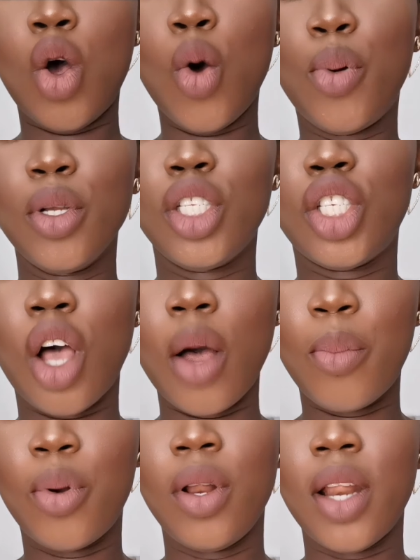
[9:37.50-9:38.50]
open
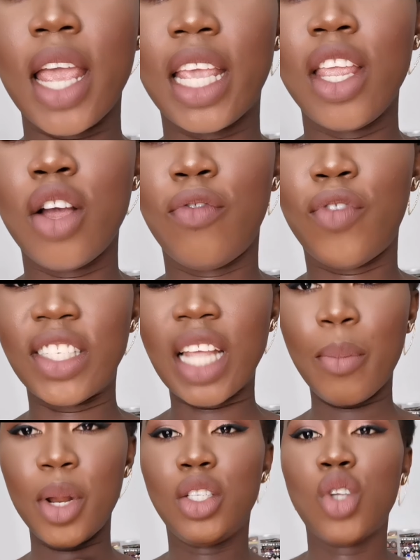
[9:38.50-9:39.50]
top, like you have, for
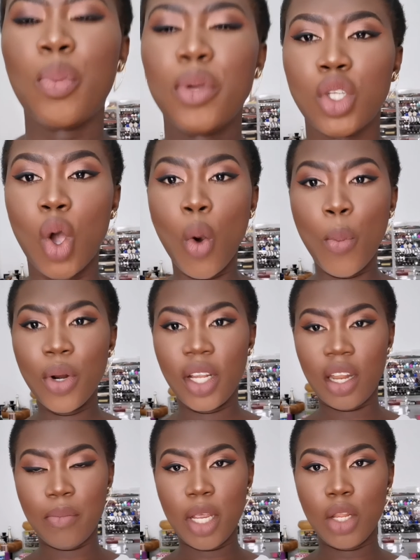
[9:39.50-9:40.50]
example, the top is open
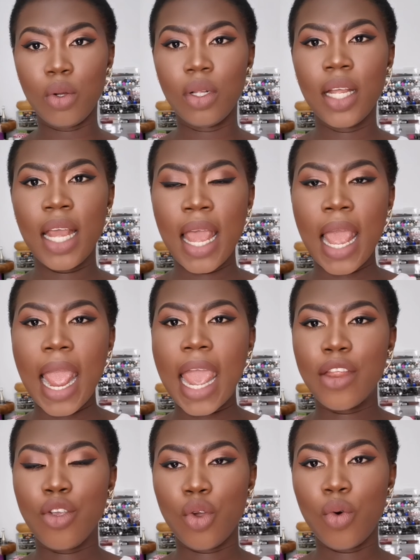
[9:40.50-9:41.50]
in the middle,
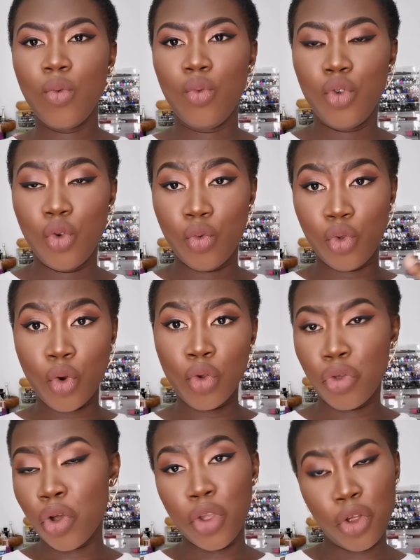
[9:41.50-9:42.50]
and you're
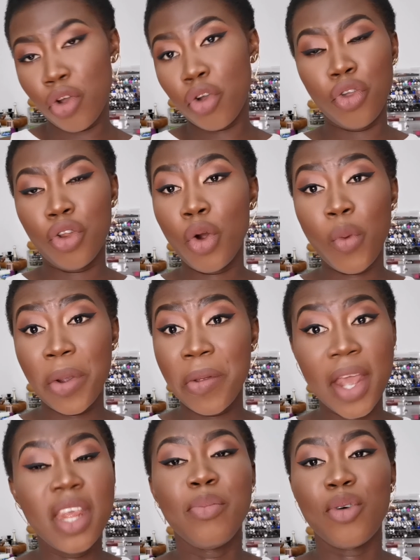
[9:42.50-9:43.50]
not
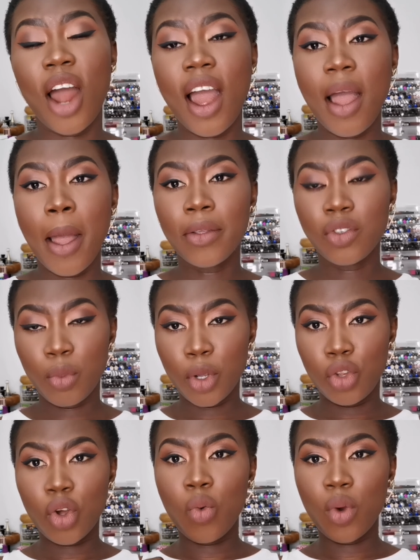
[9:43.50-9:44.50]
wearing any bra,
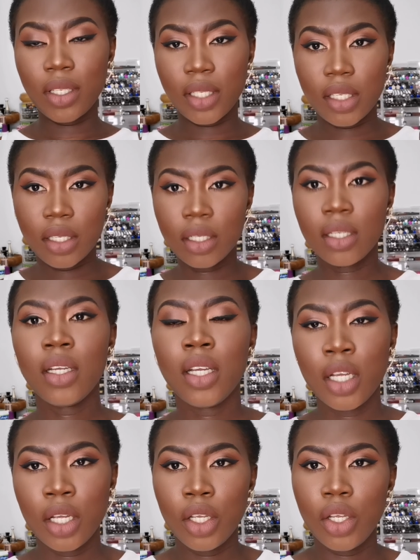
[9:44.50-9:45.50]
but you don't want
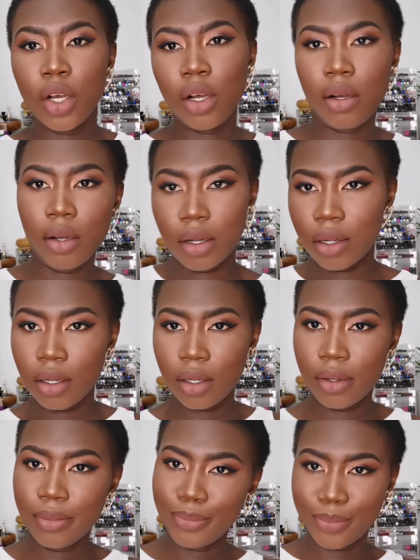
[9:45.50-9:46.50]

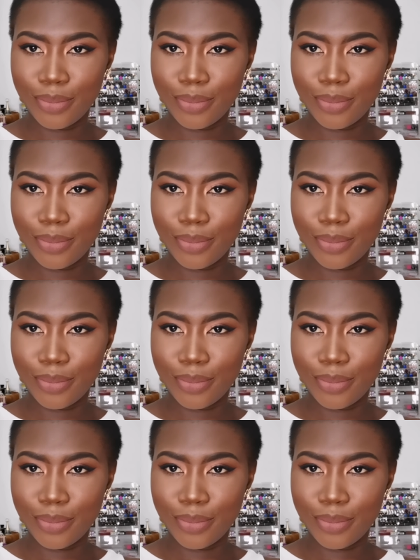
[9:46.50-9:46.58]
your